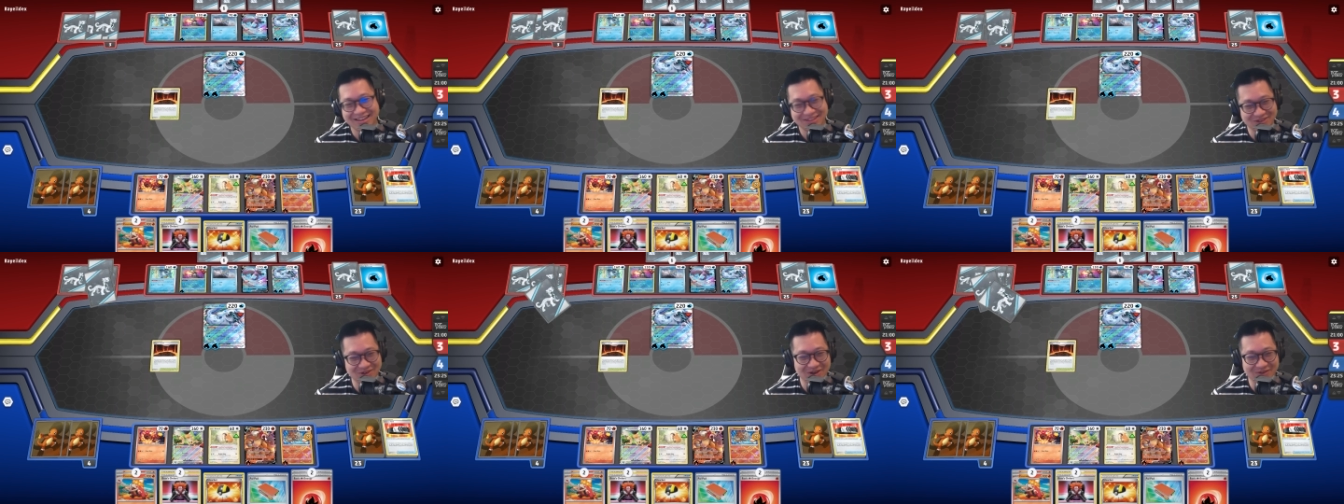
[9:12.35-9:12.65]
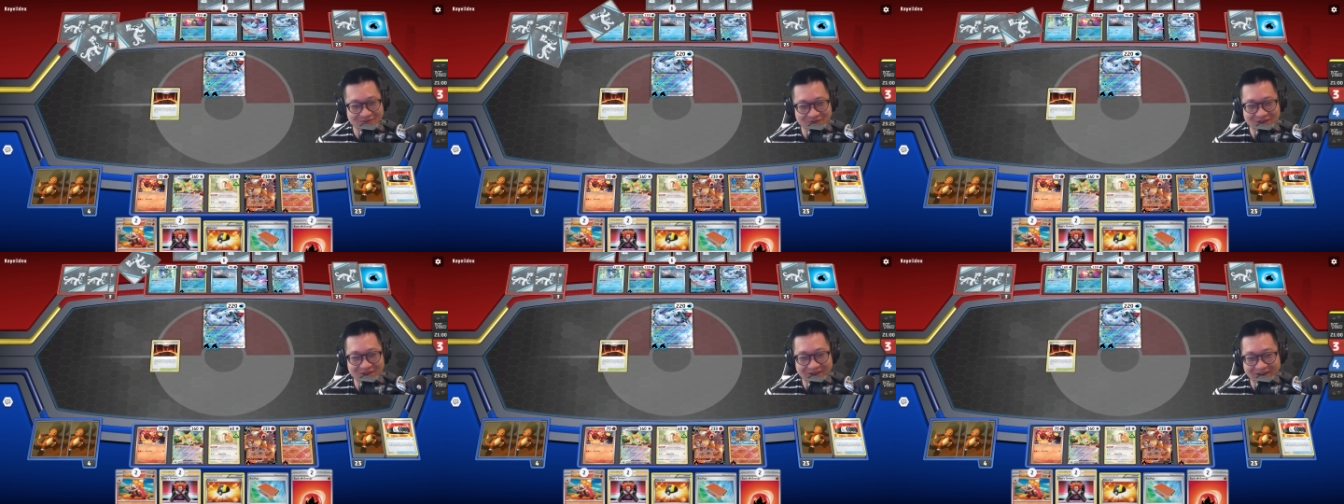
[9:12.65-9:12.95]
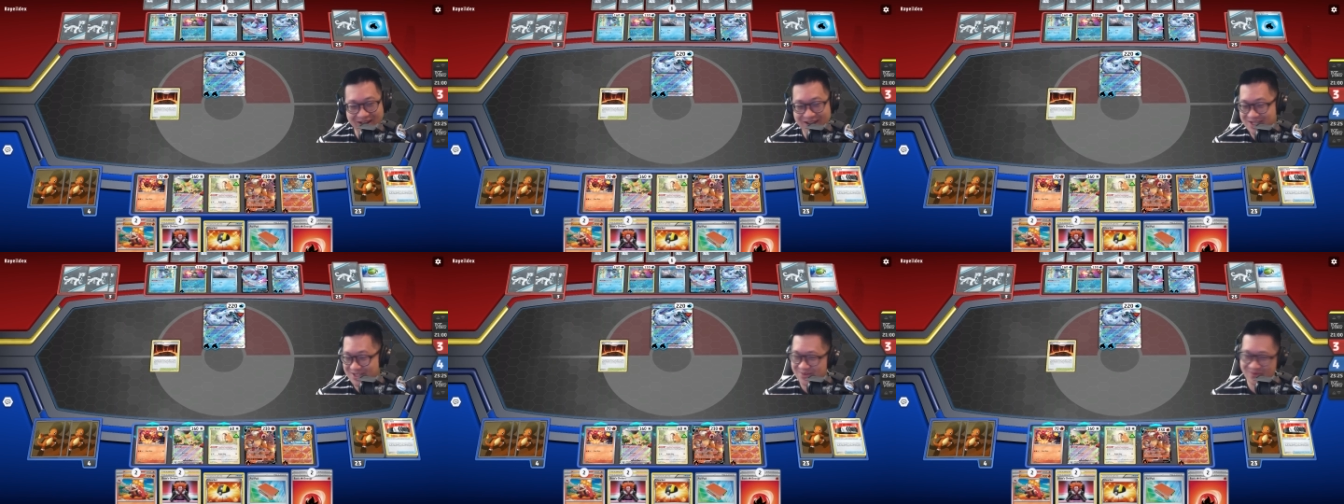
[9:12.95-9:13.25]
Three, four
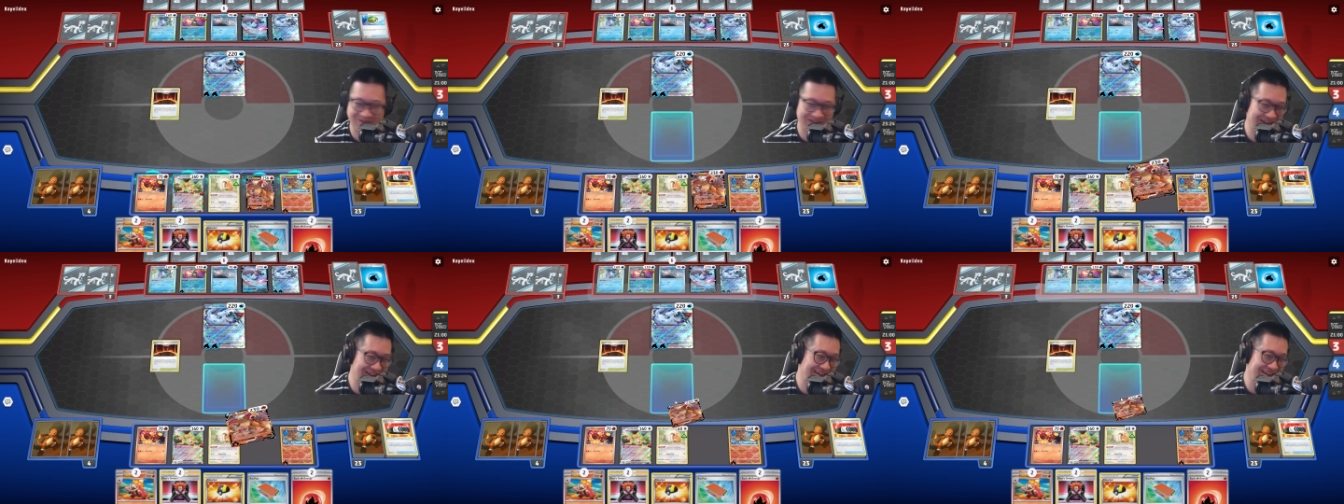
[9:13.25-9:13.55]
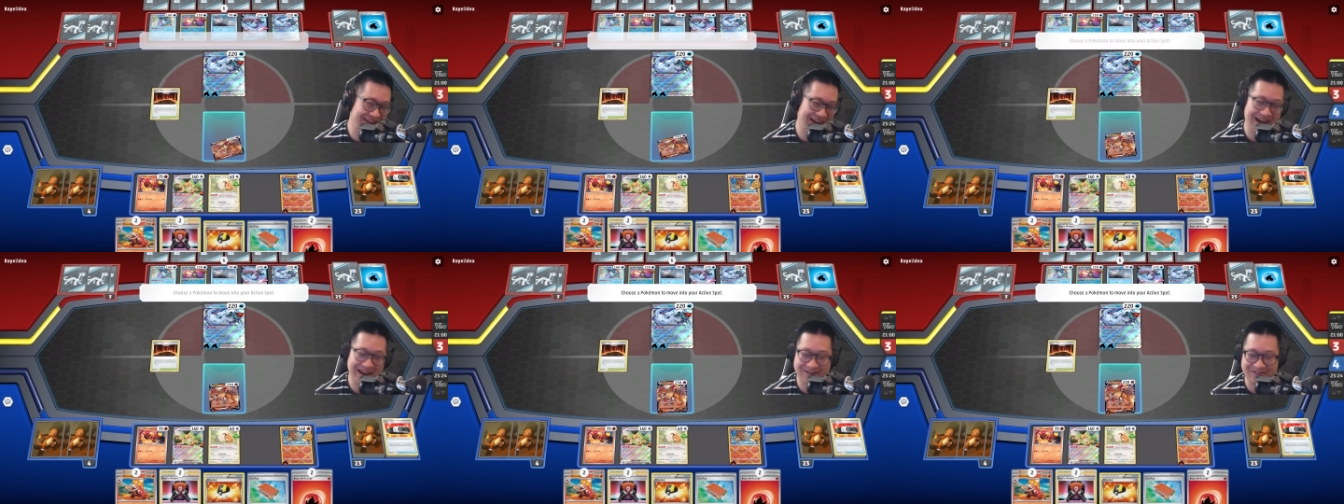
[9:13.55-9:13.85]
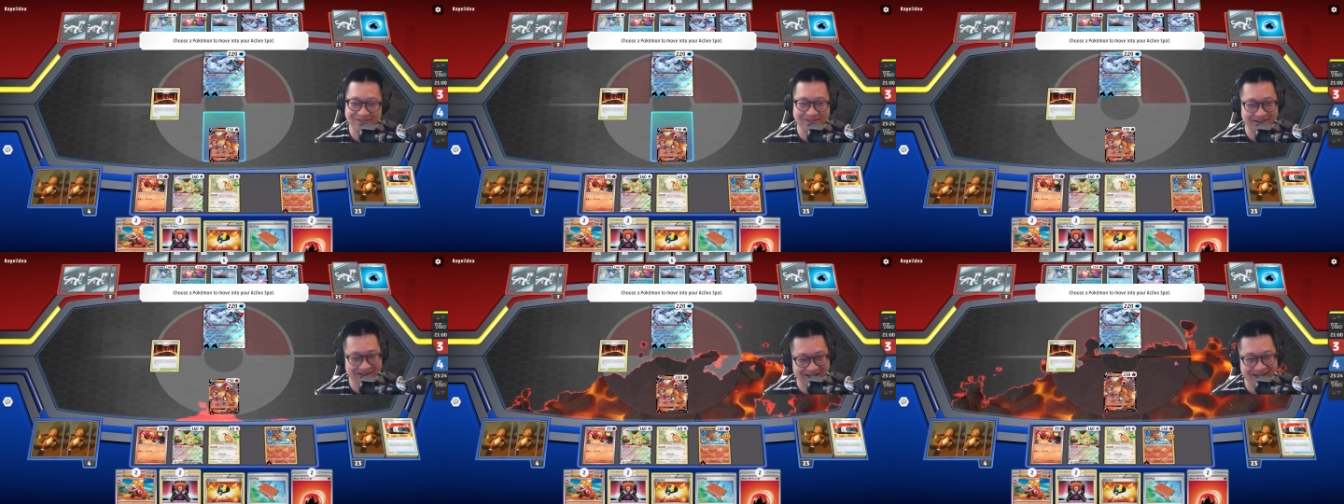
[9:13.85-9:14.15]
HP? I
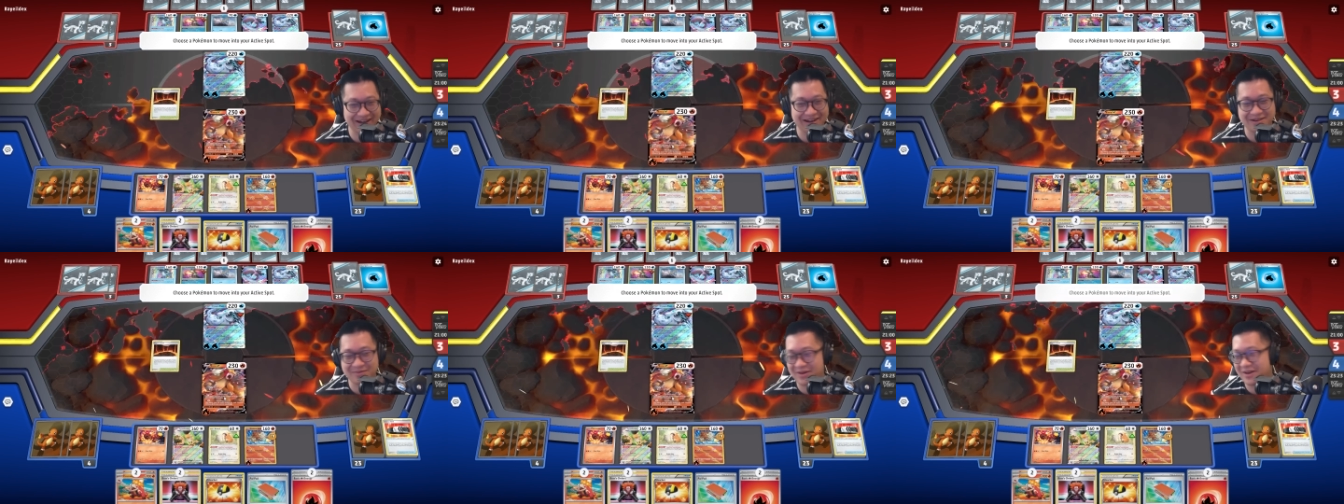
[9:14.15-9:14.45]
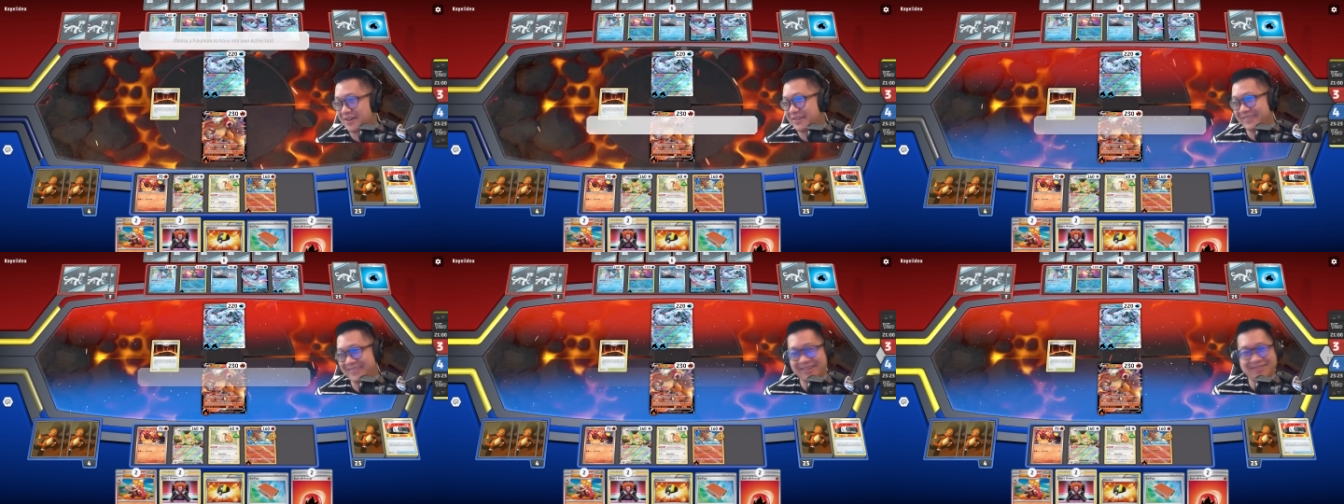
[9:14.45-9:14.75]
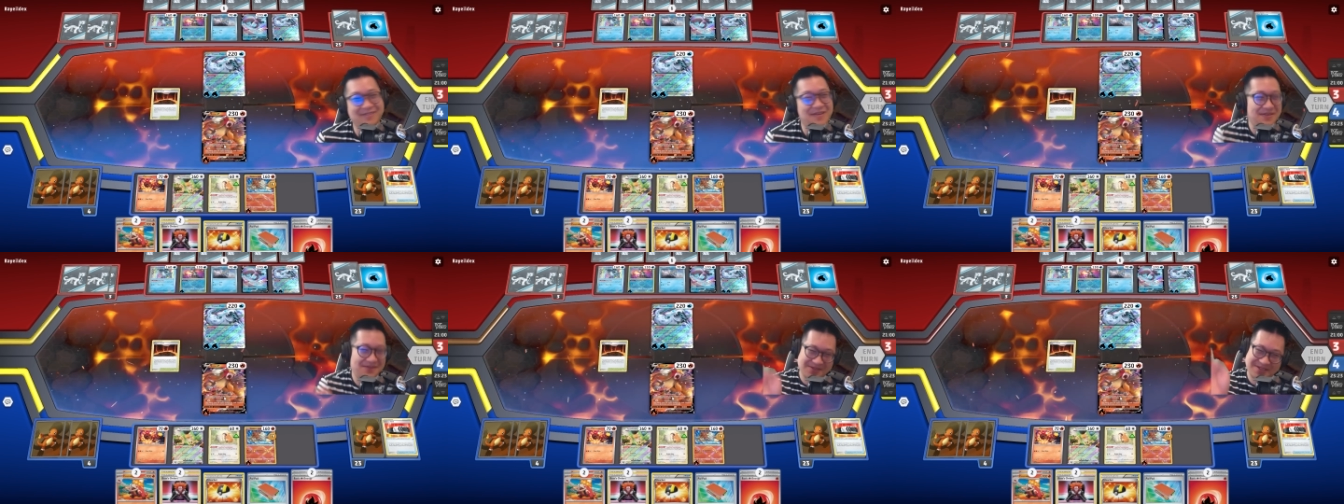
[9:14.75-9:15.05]
don't care about any
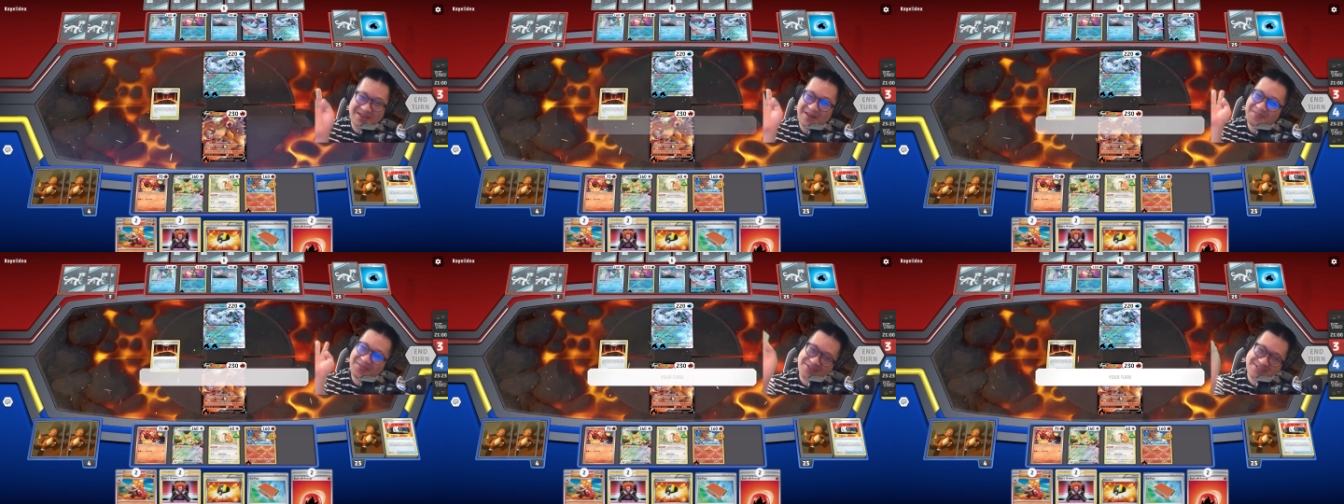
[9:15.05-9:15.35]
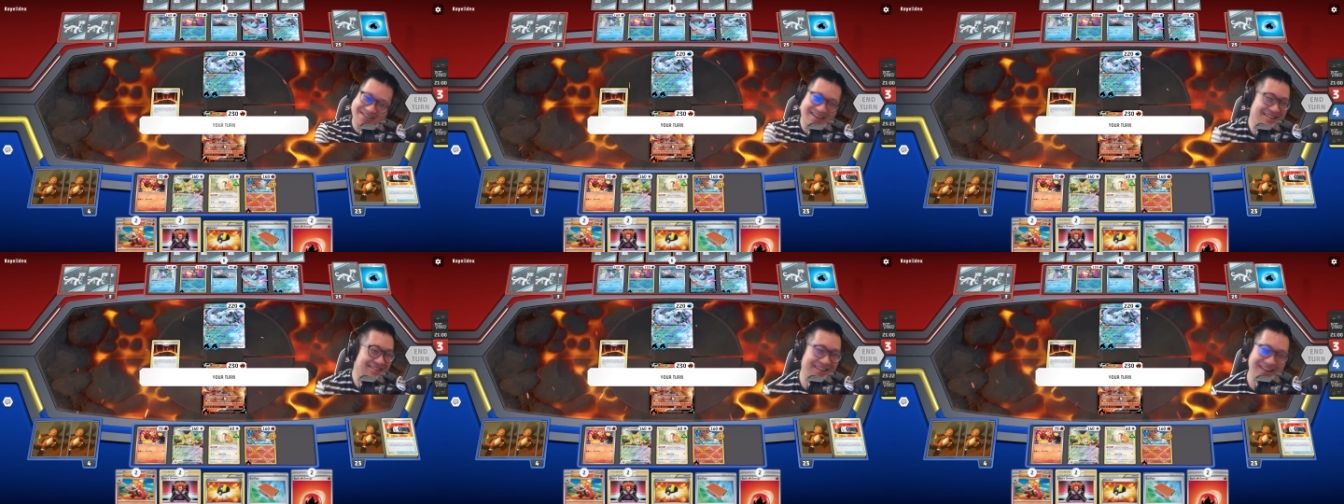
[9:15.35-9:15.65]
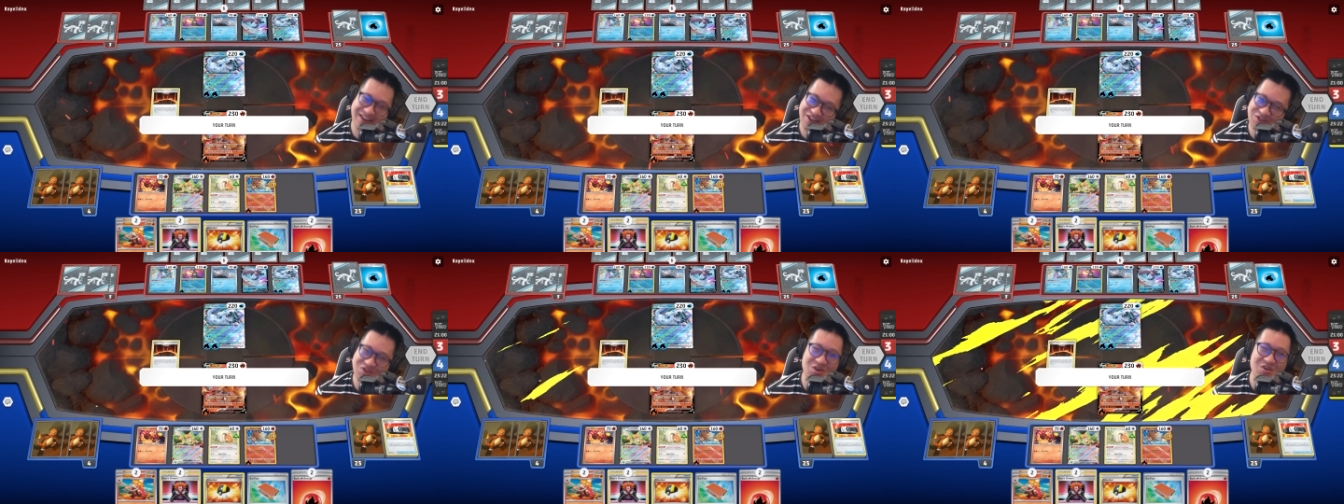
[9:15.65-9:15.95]
of that stuff you said in the
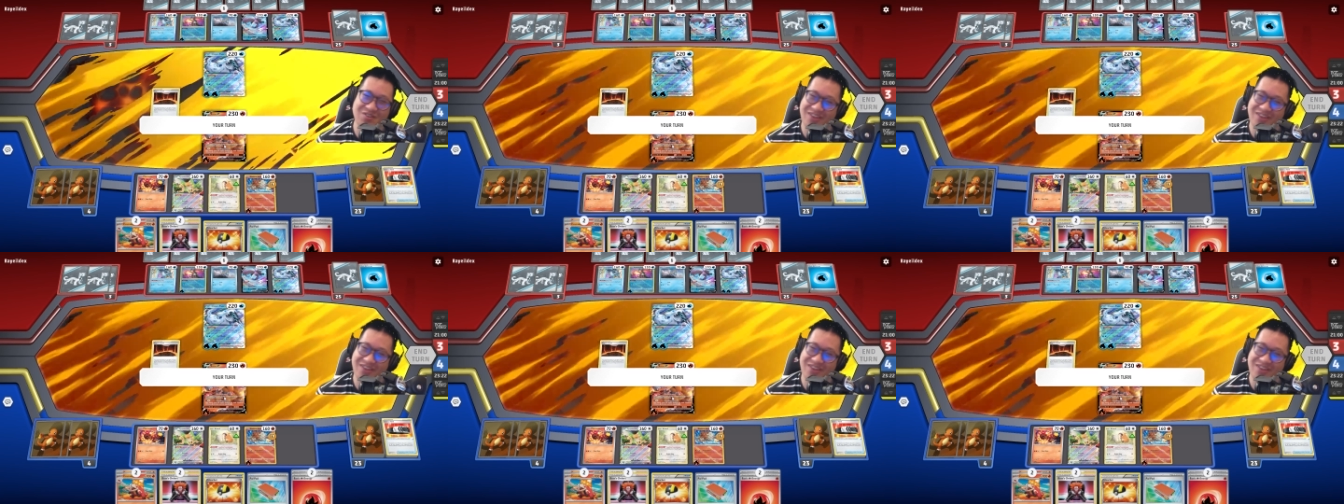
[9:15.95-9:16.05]
intro,